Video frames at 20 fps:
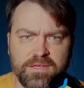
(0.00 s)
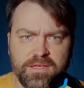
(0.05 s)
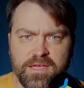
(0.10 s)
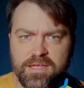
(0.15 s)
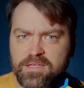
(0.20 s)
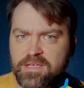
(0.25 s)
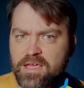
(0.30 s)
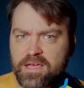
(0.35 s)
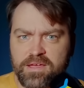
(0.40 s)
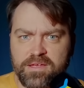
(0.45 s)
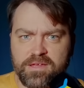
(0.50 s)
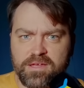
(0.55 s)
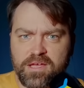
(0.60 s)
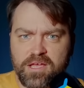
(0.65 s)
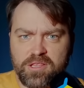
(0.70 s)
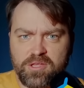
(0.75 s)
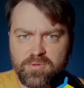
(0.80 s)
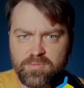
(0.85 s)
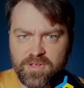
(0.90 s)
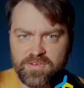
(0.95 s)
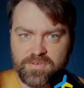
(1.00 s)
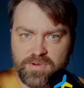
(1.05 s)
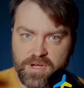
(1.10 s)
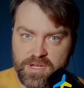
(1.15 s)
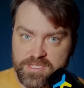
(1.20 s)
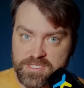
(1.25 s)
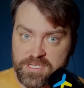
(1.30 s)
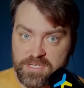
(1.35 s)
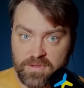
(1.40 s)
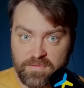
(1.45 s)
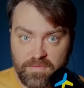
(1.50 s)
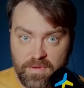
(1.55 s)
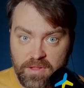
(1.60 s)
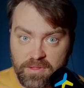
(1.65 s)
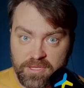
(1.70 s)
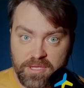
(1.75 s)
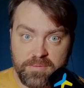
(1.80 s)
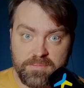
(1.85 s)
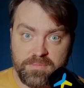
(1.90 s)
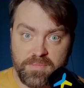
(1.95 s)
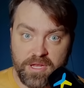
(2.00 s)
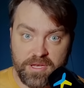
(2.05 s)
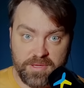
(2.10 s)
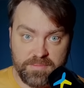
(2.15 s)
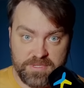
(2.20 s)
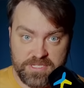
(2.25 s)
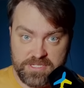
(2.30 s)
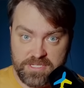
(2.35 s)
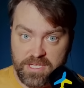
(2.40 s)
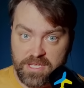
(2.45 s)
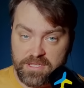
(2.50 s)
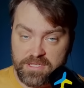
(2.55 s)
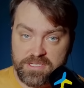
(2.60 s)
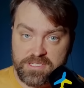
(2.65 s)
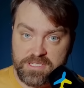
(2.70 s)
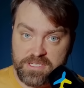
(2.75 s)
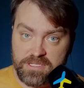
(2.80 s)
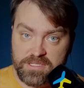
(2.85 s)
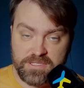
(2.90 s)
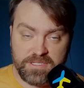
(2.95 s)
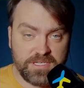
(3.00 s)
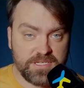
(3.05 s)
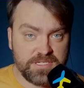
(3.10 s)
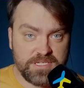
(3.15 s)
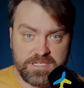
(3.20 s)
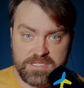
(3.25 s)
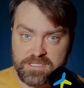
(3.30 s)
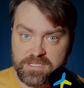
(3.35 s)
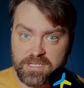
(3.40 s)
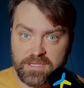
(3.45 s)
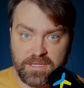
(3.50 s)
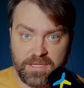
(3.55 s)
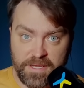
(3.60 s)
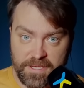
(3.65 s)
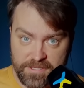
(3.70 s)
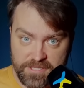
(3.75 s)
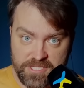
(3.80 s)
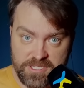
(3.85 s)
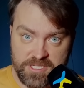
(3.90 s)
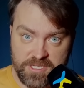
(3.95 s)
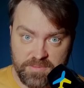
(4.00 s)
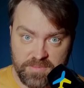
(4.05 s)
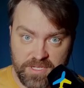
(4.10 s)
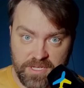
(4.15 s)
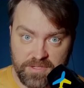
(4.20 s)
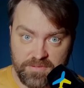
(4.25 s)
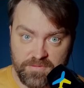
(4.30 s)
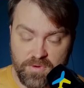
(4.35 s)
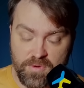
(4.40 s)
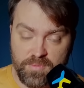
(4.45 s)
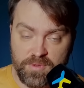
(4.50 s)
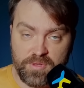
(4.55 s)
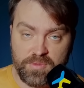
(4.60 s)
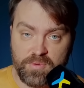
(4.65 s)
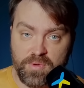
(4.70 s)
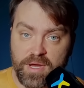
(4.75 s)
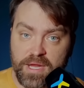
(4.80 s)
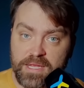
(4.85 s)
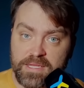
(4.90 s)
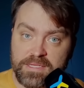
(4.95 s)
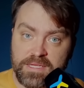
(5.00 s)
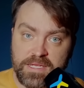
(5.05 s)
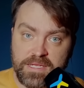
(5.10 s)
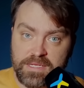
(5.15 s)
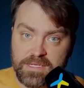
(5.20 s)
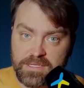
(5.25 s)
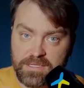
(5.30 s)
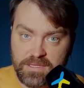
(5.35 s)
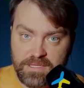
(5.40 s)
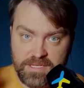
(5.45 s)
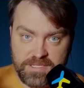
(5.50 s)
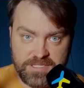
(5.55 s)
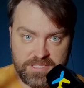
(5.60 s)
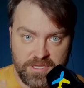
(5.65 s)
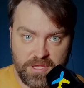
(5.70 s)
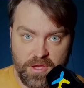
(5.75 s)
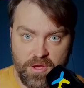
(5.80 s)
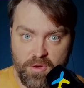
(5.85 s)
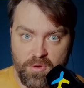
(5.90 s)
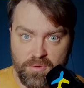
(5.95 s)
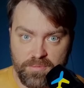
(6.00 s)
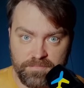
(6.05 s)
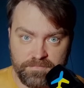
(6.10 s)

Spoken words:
And yeah, hello my friends and welcome, my name is Dennis and this is the latest update from Ukraine. Let's go.